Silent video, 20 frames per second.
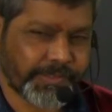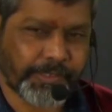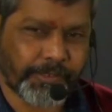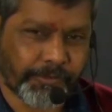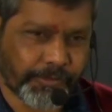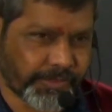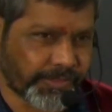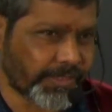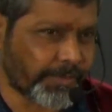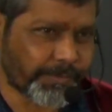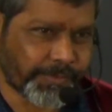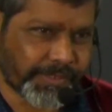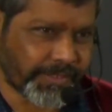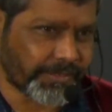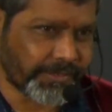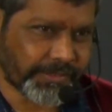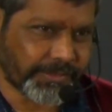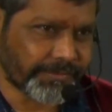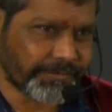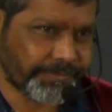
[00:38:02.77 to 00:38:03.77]
governor
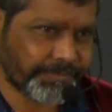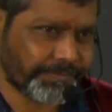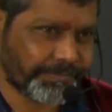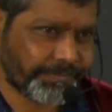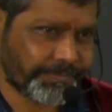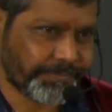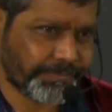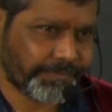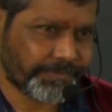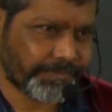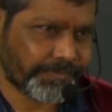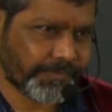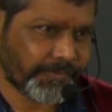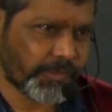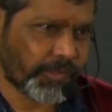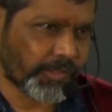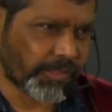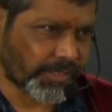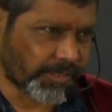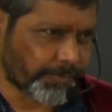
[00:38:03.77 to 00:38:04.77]
pardon,
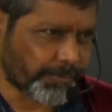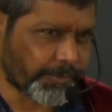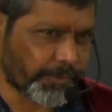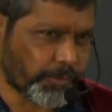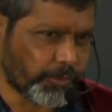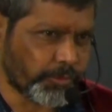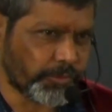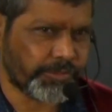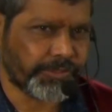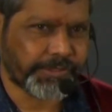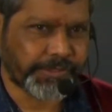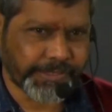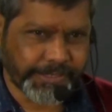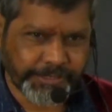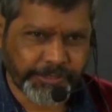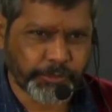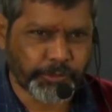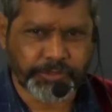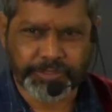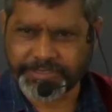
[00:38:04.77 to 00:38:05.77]
or reproves,
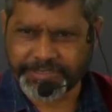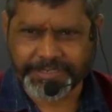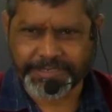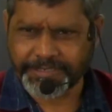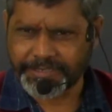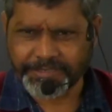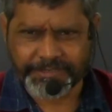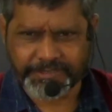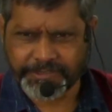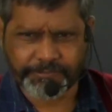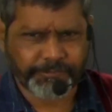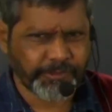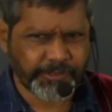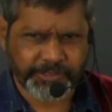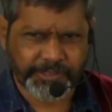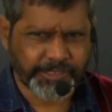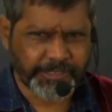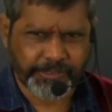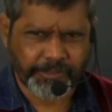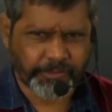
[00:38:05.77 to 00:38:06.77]
reduce the sentence,
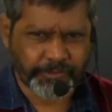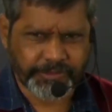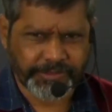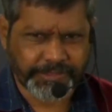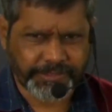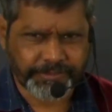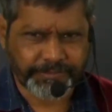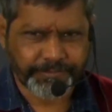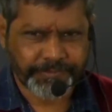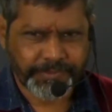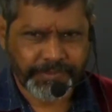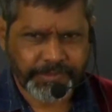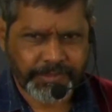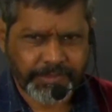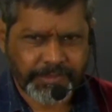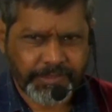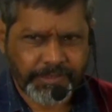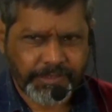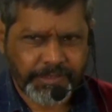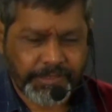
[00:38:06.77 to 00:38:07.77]
everything out there.
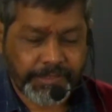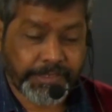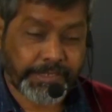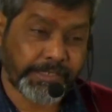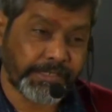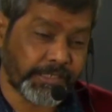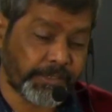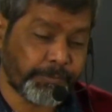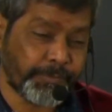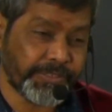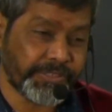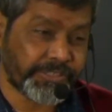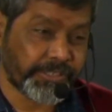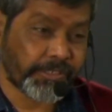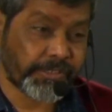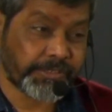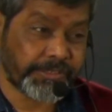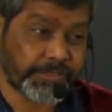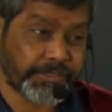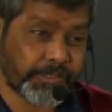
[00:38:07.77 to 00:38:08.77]
Can it be
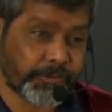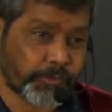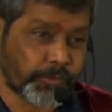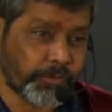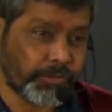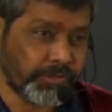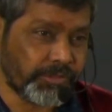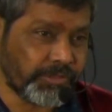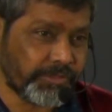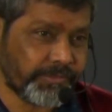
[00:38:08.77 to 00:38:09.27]
challenged in the court?